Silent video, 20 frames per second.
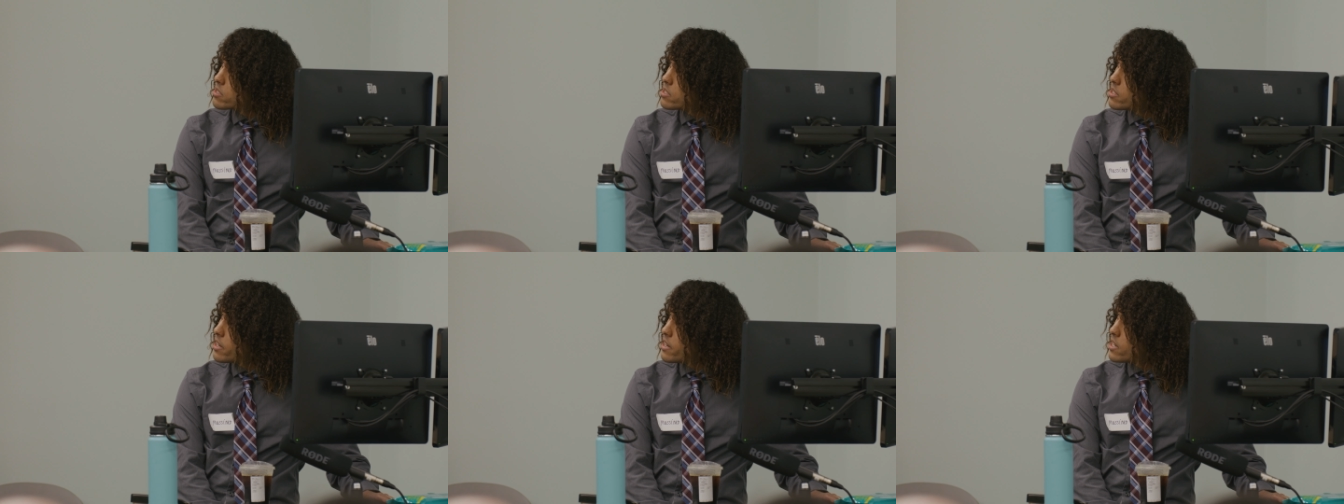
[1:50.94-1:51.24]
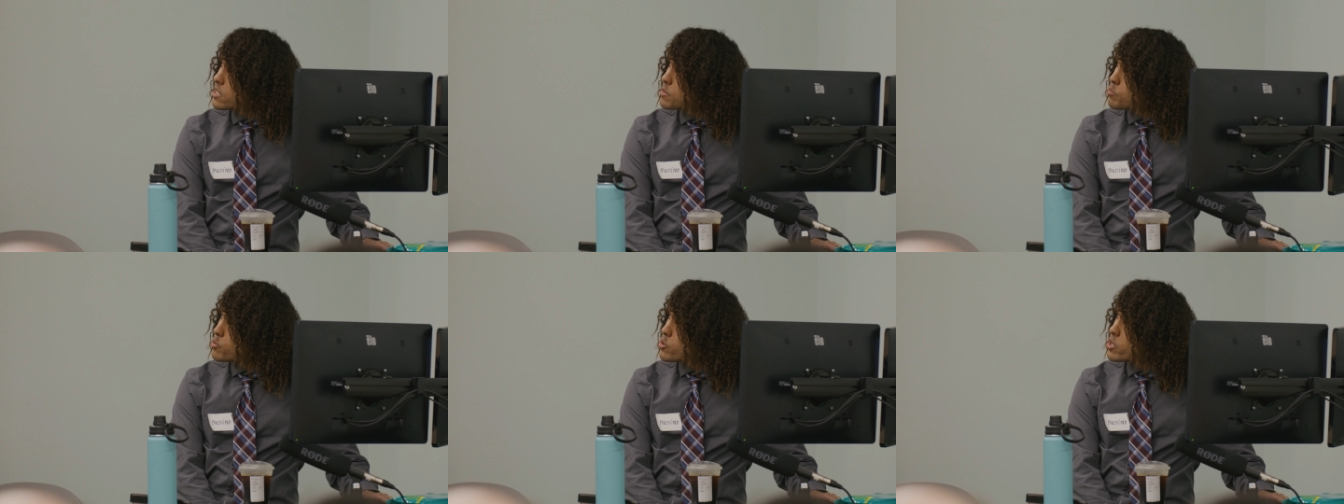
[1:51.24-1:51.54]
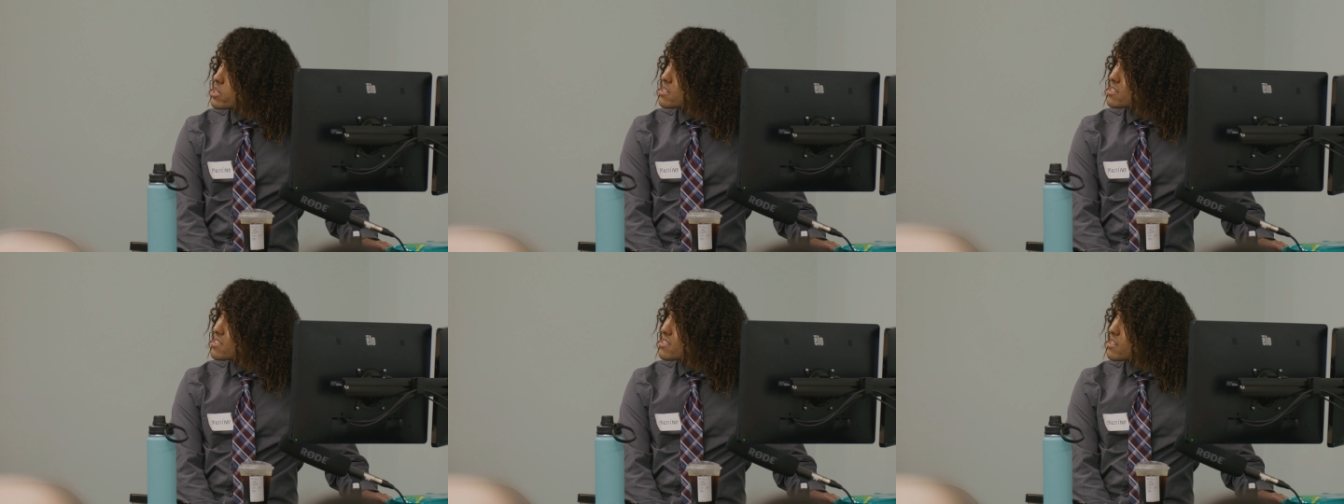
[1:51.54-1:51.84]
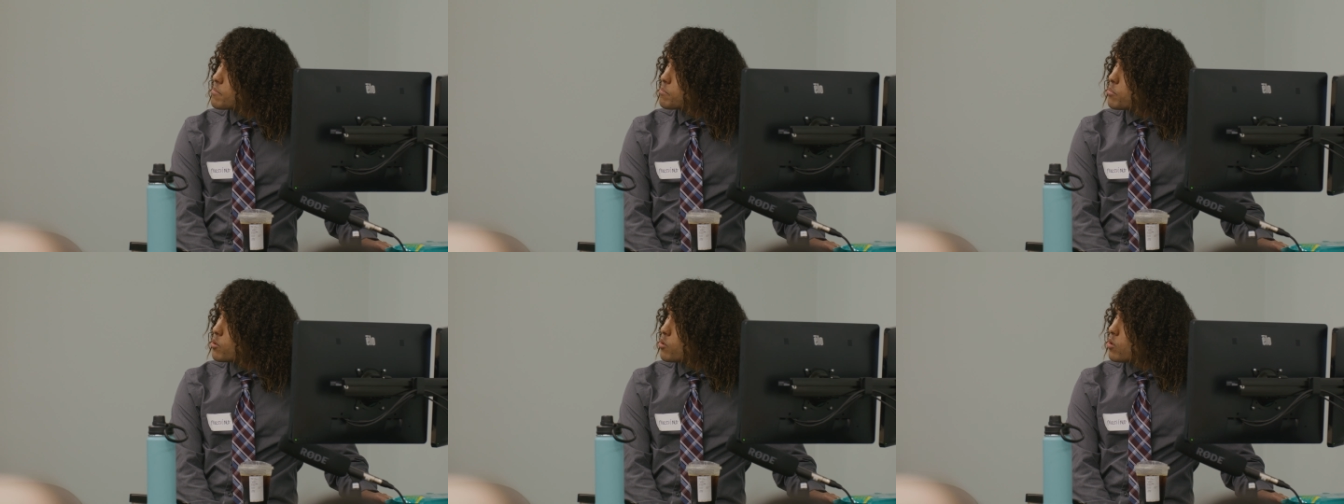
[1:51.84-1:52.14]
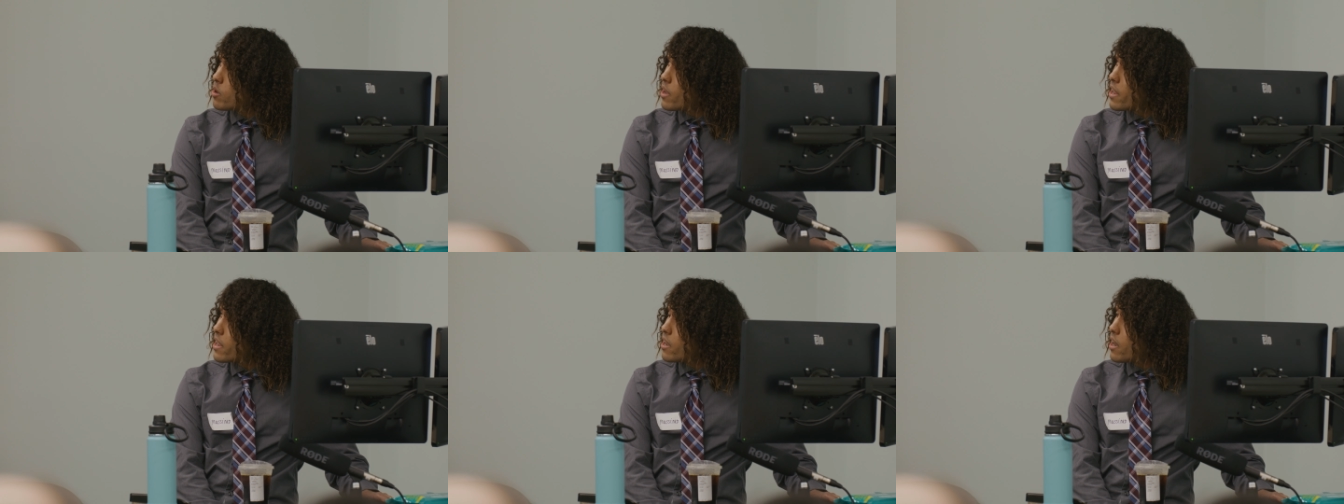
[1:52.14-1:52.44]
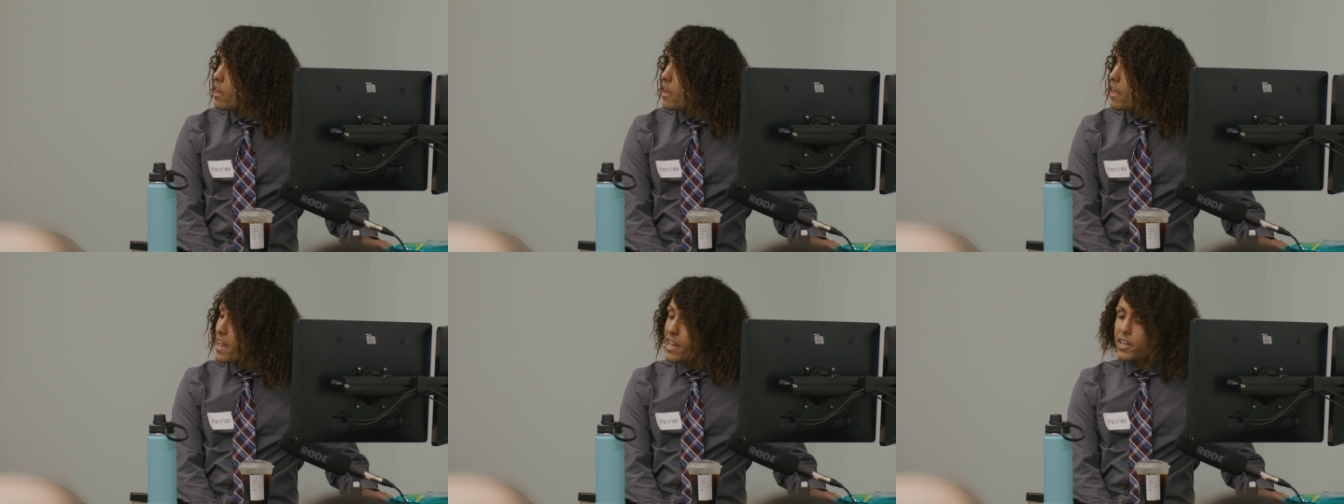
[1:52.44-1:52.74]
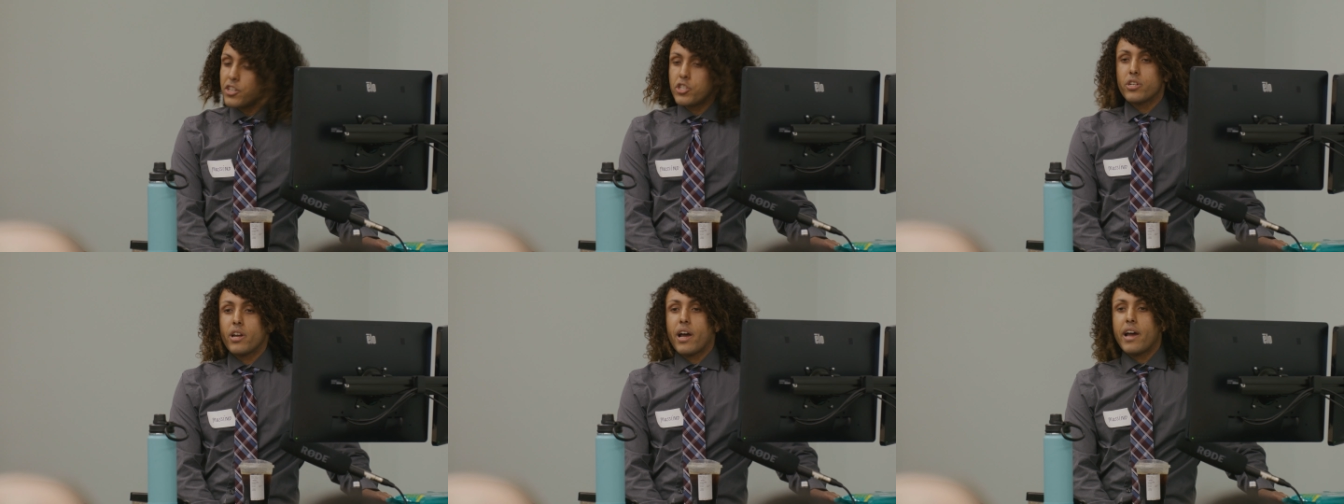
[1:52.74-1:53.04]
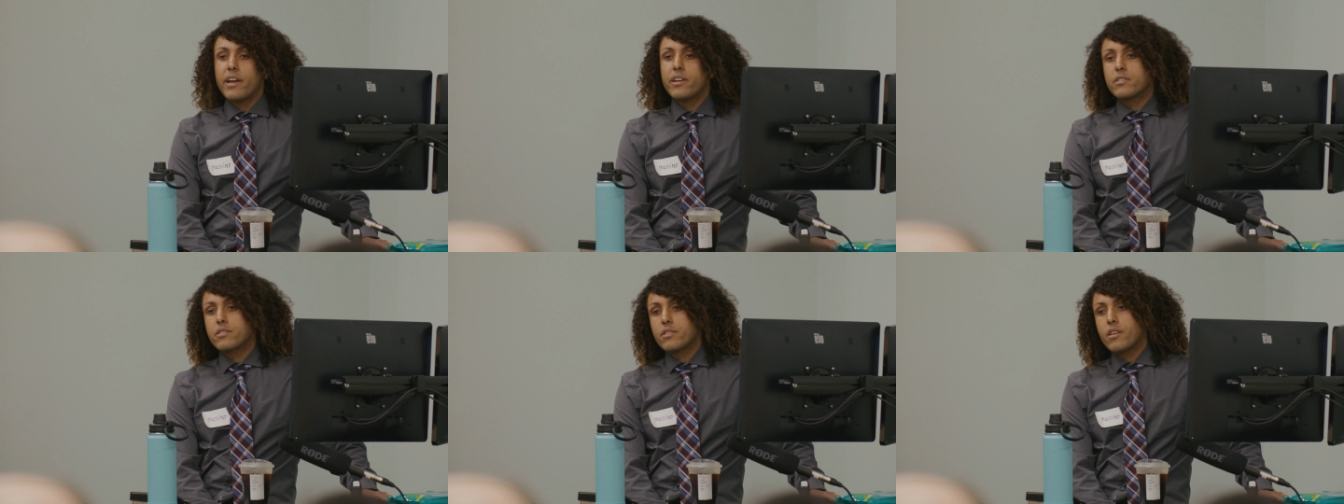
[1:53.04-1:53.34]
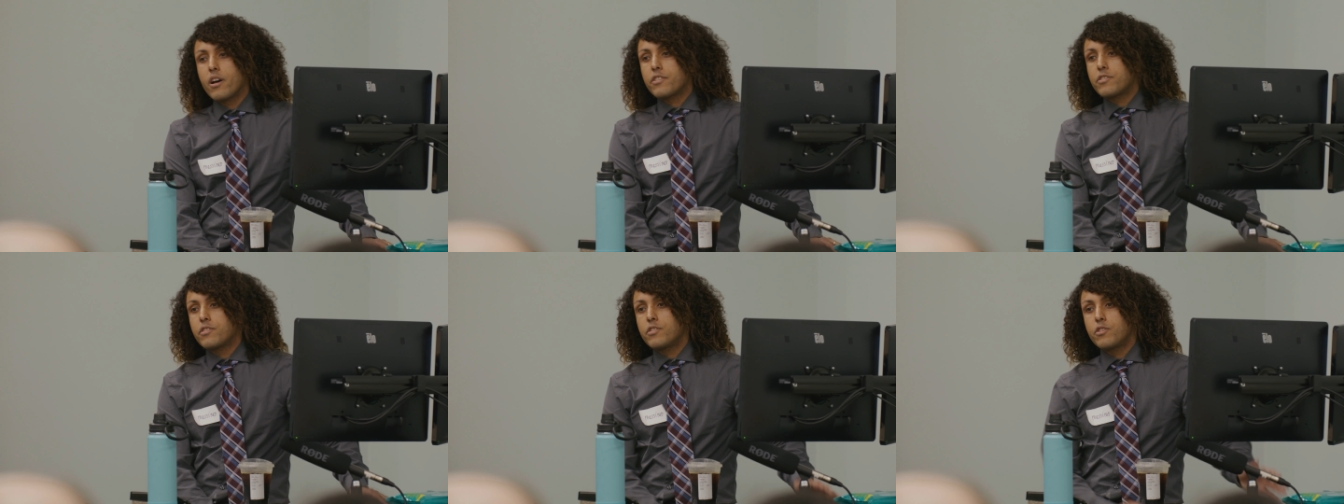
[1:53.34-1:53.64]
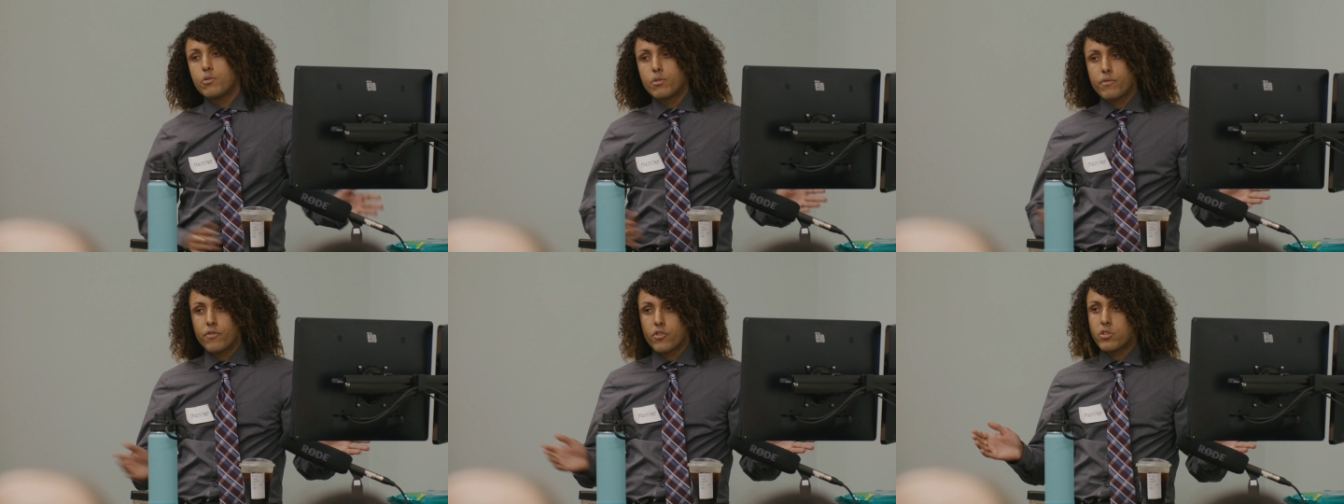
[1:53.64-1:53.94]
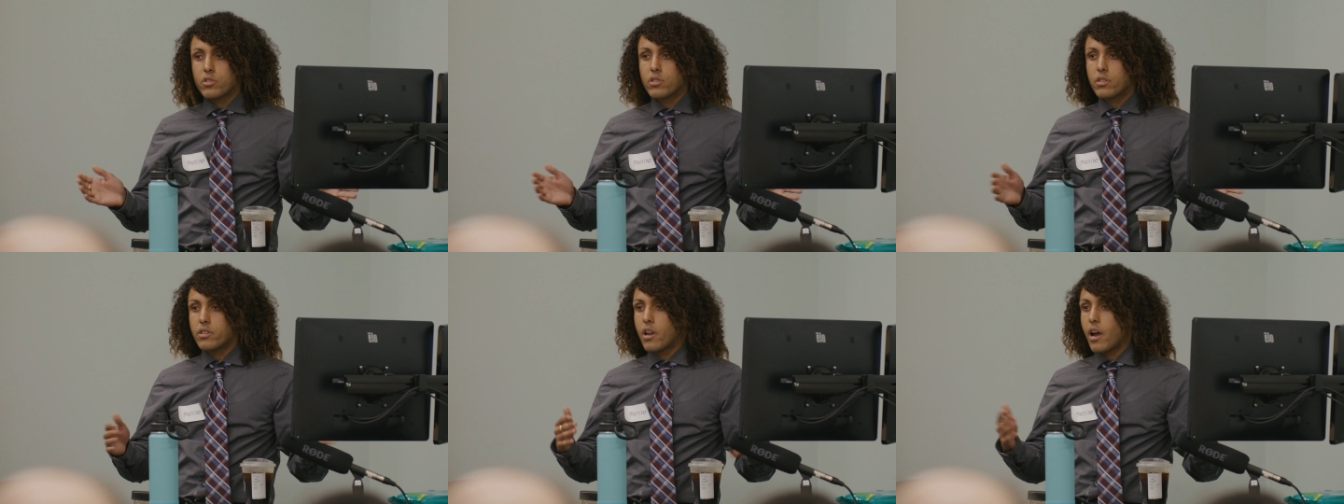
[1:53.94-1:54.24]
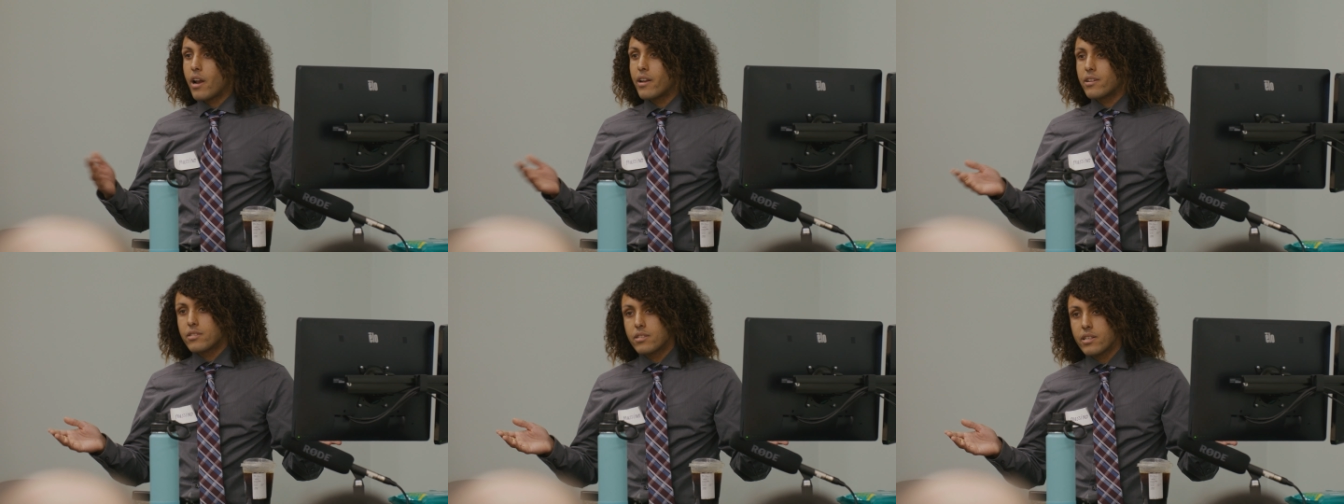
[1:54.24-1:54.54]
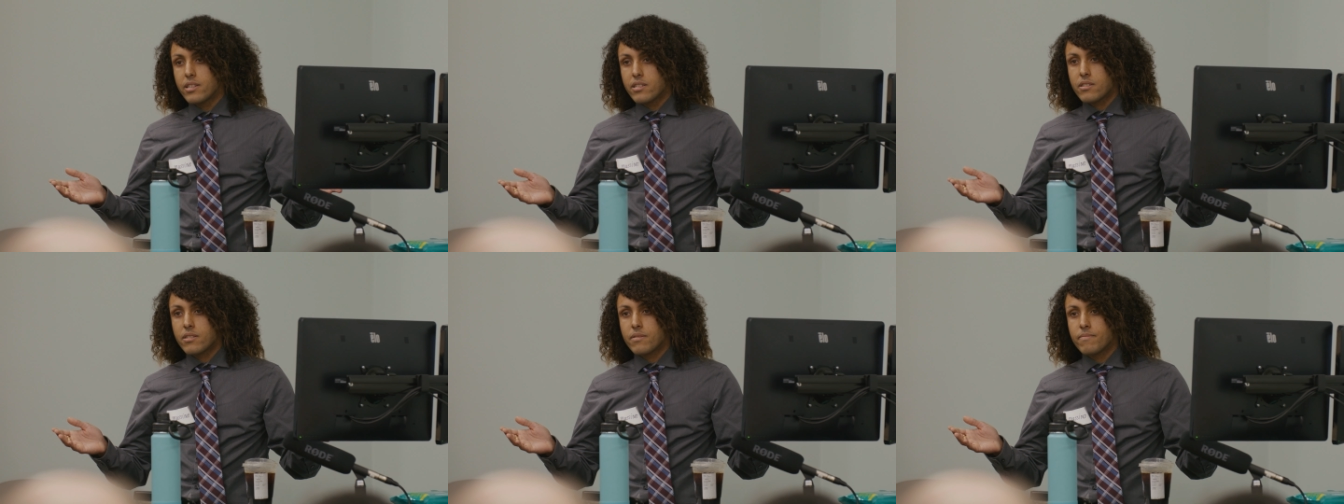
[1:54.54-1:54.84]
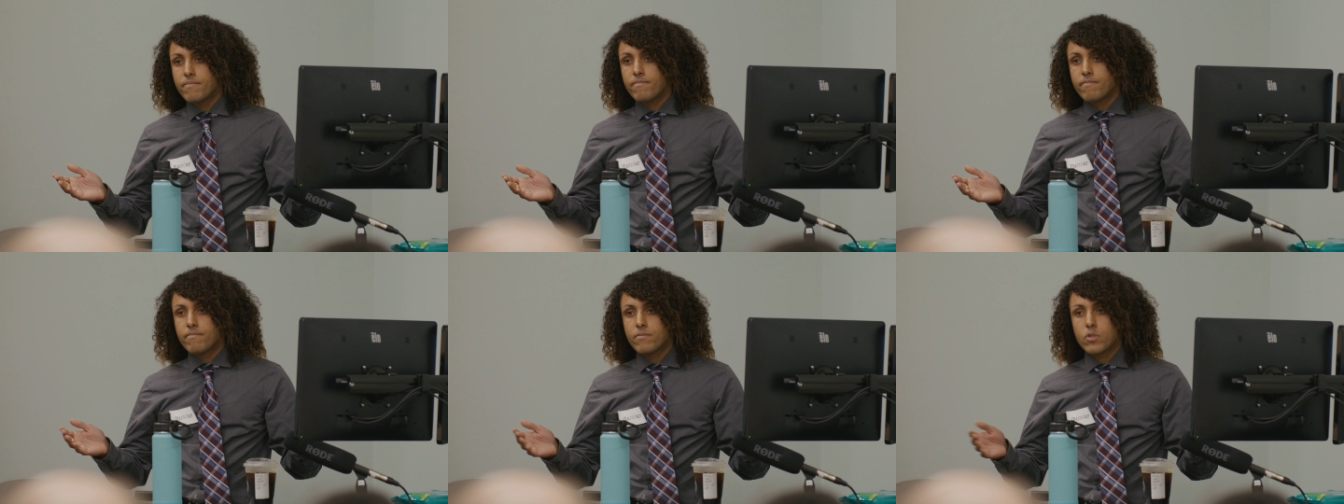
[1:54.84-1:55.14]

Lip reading: this today is pretty simple. AGI is thought to universally not exist,